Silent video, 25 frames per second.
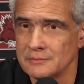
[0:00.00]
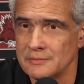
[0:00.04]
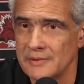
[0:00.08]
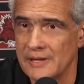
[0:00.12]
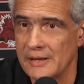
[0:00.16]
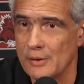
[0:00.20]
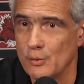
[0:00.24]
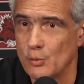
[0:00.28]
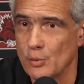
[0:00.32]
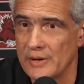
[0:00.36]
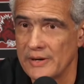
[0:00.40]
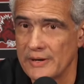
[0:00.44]

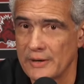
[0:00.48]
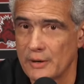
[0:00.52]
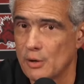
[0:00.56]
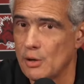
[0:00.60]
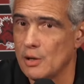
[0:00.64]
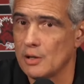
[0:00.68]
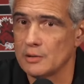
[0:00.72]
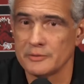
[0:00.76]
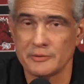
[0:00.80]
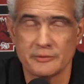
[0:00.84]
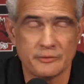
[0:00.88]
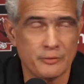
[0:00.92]
And he went and
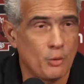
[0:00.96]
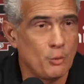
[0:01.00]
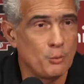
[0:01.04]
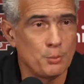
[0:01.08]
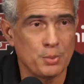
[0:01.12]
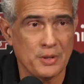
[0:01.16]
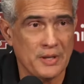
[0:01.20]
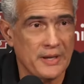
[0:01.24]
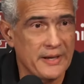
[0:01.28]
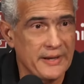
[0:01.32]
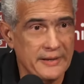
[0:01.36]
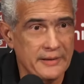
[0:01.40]
called his own
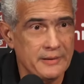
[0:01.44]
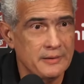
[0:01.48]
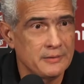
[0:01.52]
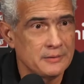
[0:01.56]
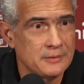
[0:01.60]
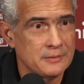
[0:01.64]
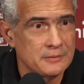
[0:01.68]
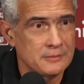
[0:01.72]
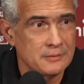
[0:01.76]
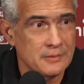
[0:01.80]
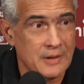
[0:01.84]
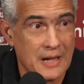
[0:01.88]
play.
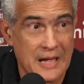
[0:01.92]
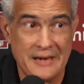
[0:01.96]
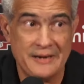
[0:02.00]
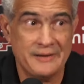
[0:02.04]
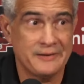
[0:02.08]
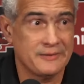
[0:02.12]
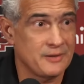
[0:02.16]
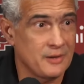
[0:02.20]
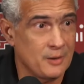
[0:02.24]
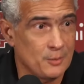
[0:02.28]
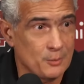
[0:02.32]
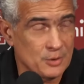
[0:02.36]
I
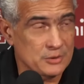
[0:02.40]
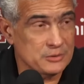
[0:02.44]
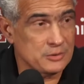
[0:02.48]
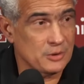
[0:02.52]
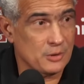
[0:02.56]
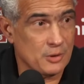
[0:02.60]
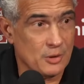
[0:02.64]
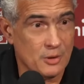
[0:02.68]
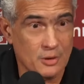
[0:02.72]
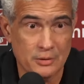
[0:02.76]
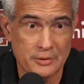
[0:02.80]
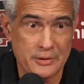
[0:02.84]
didn't tell him what
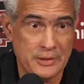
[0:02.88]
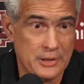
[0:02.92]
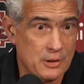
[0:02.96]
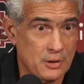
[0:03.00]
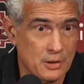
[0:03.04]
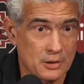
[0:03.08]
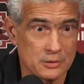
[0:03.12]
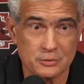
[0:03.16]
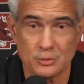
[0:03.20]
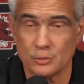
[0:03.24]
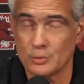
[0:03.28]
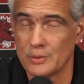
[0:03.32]
to call, and he
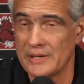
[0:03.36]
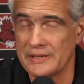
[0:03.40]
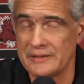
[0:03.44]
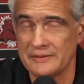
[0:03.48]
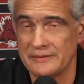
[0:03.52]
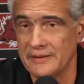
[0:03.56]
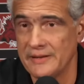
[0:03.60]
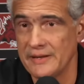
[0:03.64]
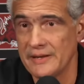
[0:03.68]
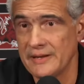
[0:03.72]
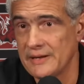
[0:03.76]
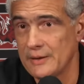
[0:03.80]
called the
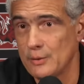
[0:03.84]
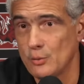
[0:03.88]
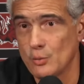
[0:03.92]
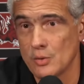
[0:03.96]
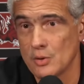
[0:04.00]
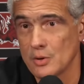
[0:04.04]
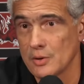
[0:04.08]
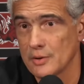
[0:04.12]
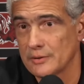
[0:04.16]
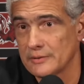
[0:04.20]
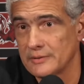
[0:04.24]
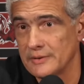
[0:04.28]
right thing, and it
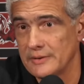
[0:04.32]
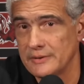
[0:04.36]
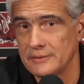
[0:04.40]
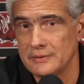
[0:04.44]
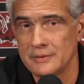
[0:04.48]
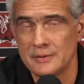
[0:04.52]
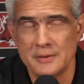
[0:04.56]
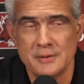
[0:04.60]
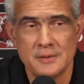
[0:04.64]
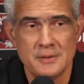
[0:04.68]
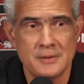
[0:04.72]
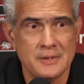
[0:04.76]
worked.
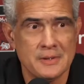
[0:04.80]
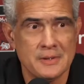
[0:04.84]
And